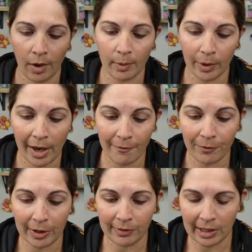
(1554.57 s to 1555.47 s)
right, we got
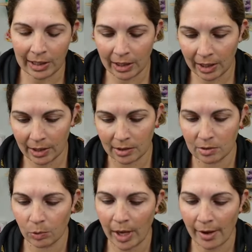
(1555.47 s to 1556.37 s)
fifteen hits.
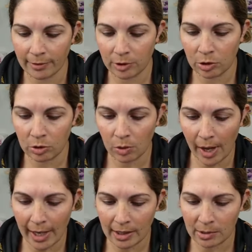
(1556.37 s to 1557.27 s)
We have two
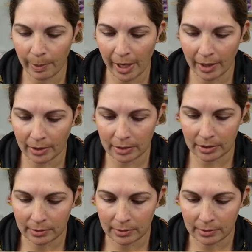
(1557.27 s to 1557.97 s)
A-Specs.